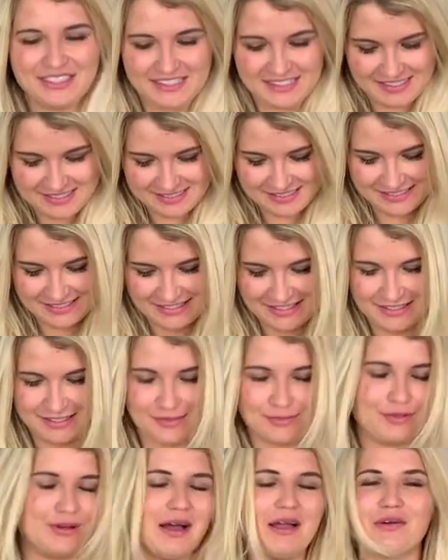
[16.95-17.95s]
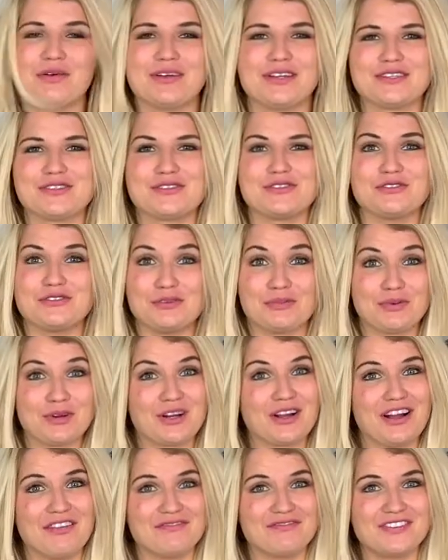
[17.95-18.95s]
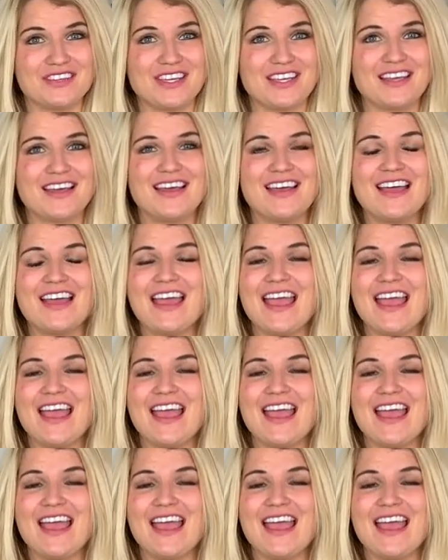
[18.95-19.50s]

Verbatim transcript: This is a Z Supply one. It's super comfy.